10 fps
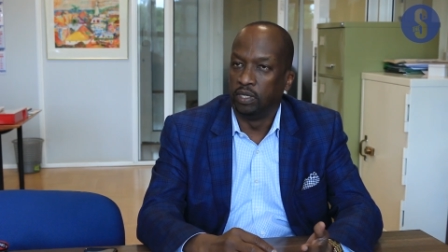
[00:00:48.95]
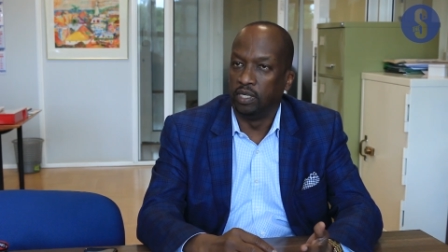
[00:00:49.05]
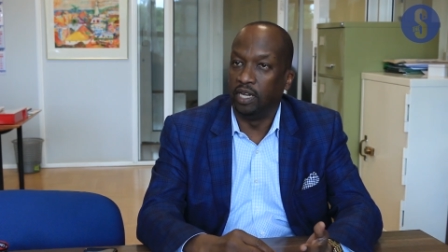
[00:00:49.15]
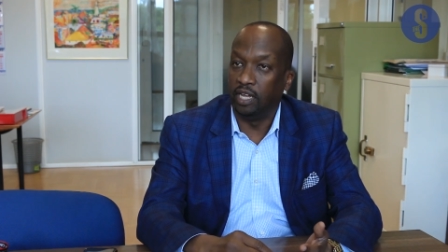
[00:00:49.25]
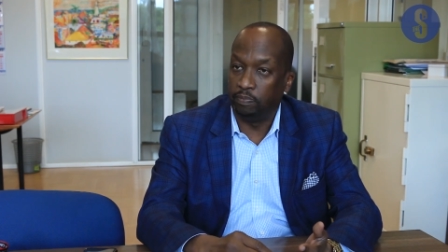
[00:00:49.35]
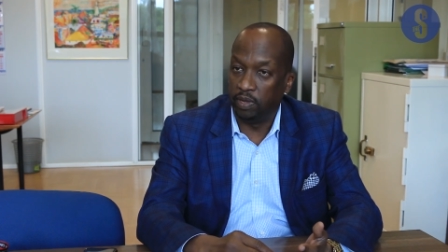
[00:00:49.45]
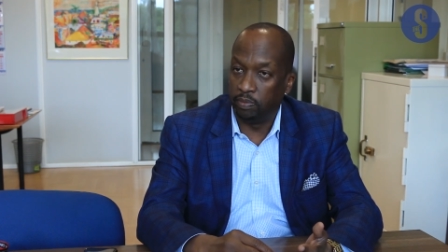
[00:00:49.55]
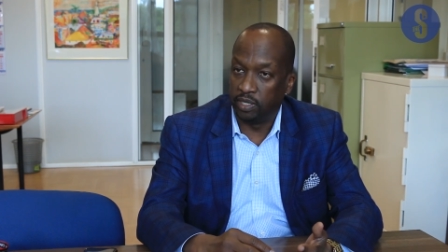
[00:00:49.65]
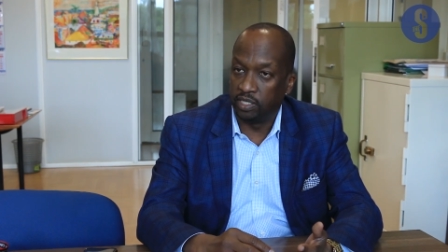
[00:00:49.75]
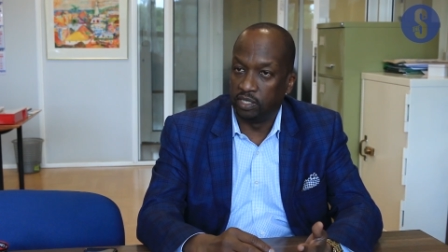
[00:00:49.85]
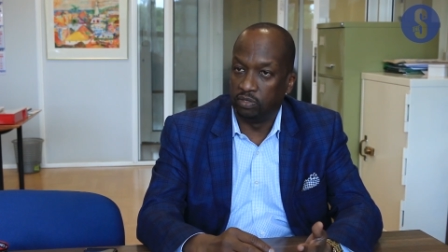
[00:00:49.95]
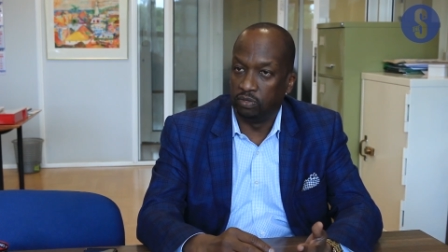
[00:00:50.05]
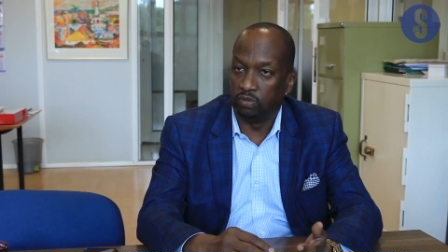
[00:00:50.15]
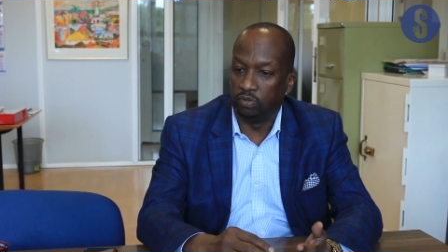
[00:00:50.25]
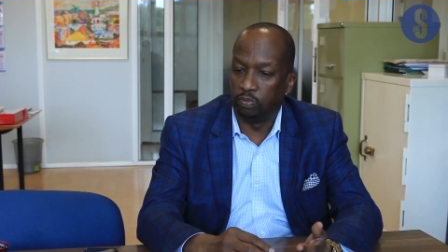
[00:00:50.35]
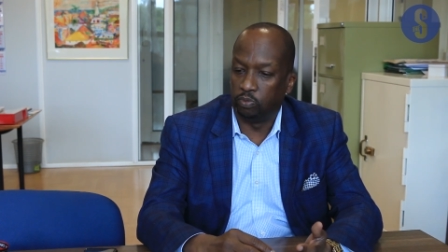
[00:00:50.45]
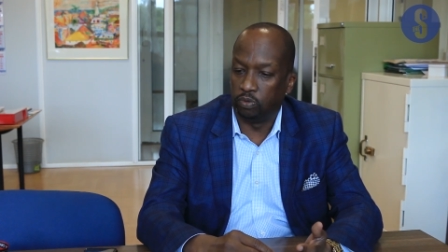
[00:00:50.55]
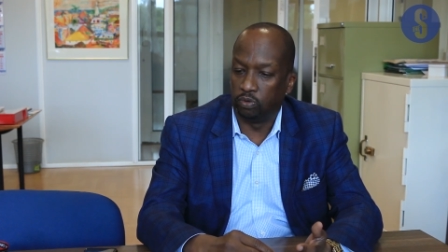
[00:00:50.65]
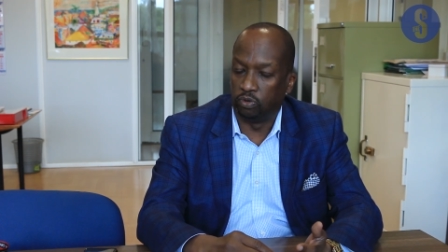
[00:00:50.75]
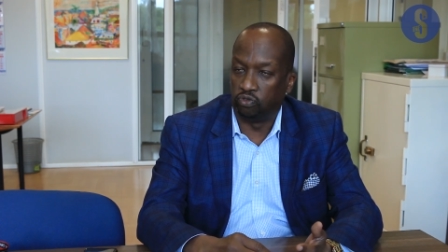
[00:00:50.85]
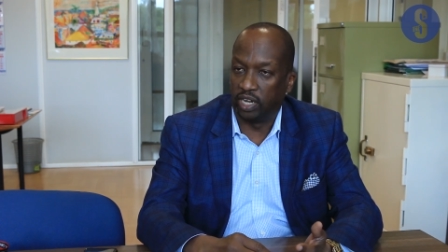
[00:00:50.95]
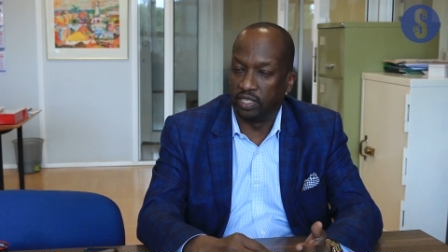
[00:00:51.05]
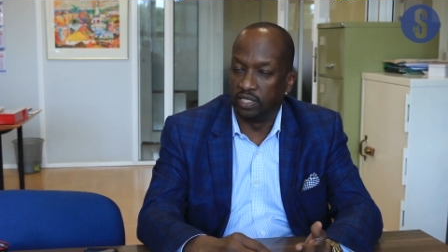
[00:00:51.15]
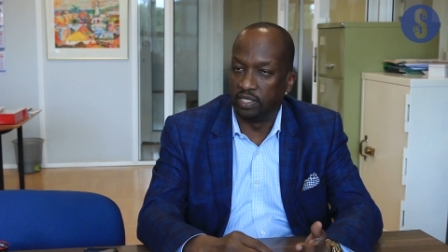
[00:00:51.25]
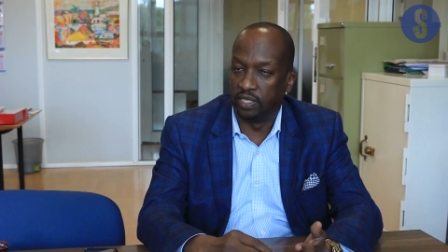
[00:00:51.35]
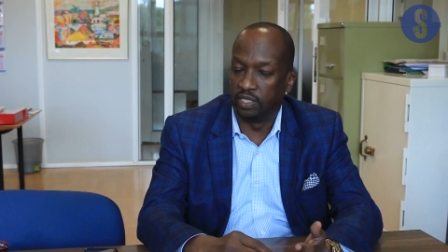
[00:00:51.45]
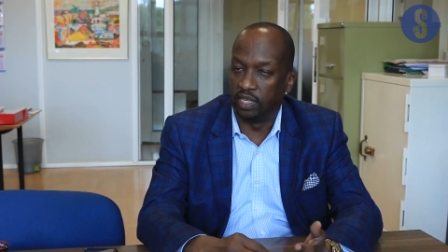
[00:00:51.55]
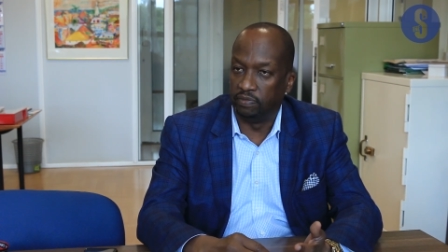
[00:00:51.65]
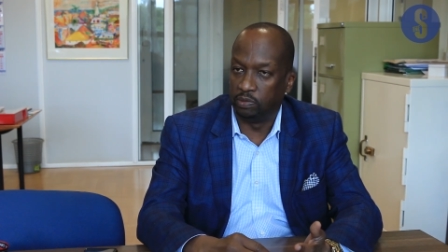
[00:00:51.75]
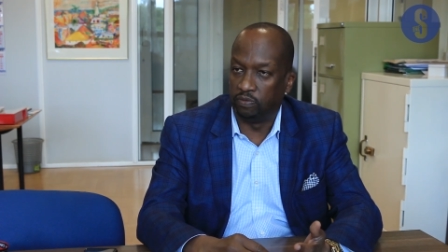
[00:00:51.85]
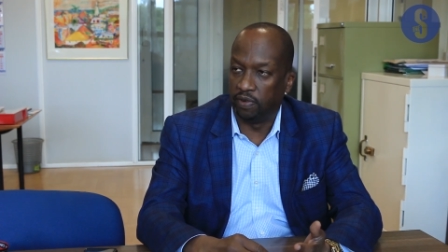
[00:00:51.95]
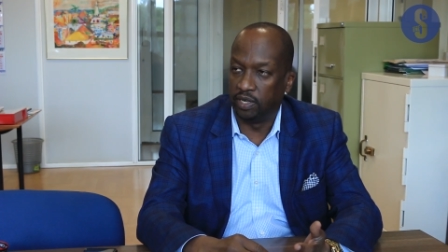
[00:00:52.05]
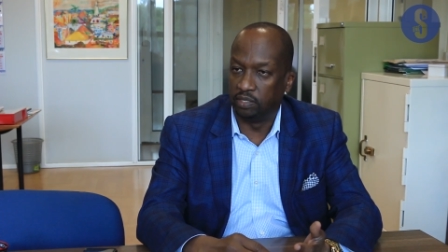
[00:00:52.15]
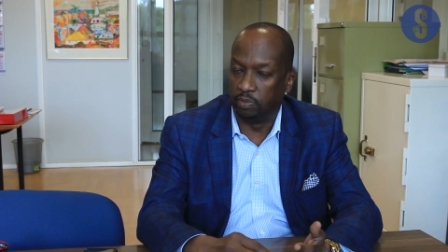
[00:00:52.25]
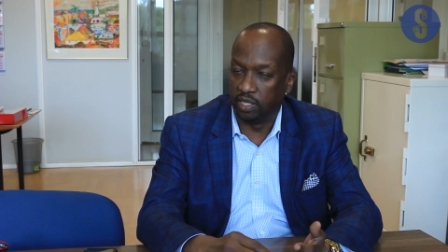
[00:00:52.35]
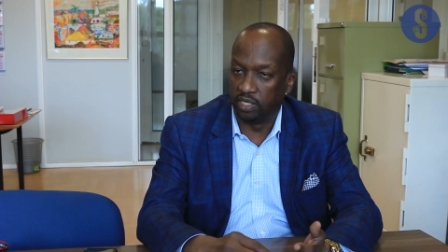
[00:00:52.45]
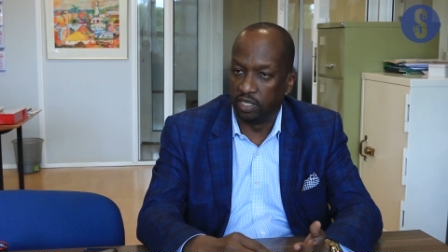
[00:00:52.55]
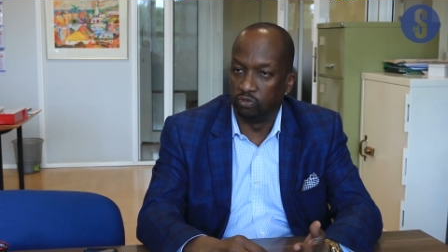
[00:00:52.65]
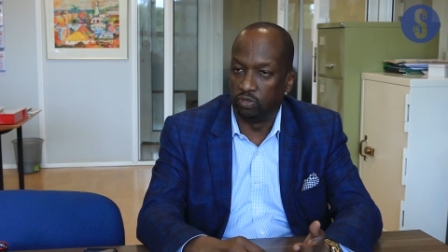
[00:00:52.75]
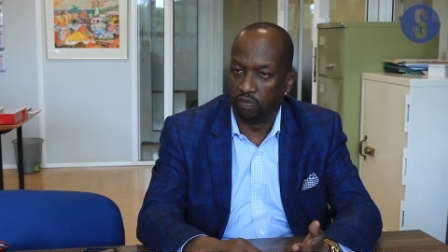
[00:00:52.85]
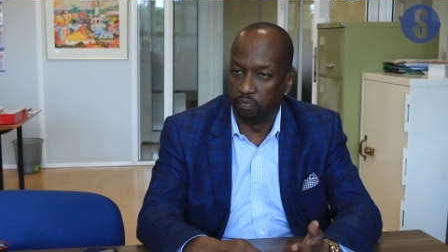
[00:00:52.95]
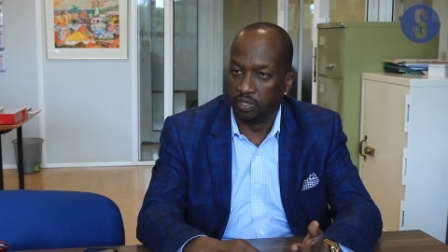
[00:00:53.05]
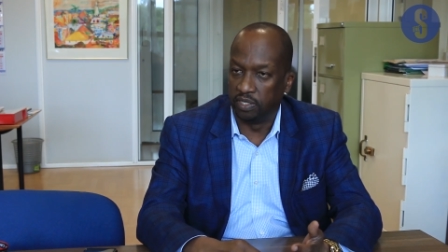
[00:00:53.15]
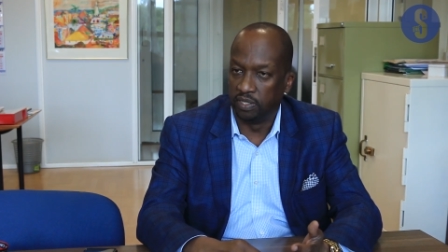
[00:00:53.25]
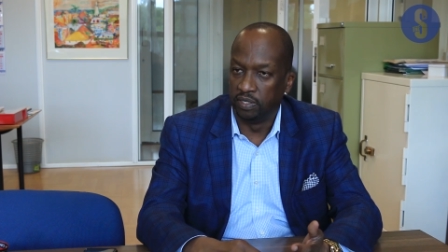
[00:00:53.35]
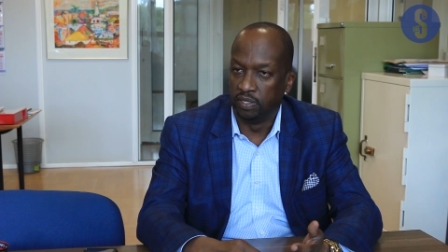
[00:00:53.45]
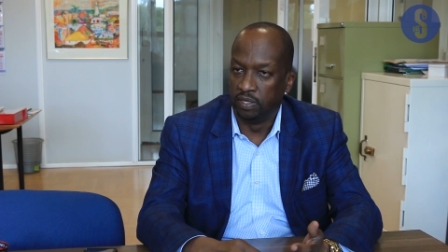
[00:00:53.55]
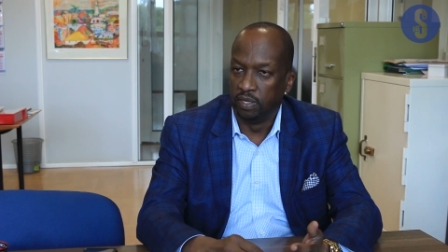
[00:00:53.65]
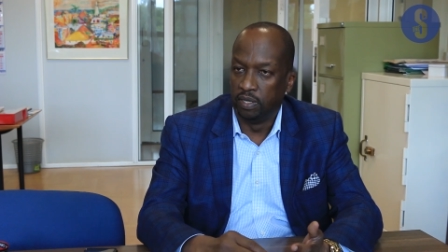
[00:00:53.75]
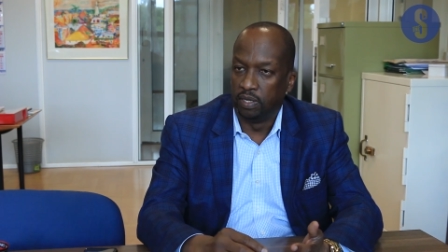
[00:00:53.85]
delayed payments to contractors and service providers by the central government. Yes.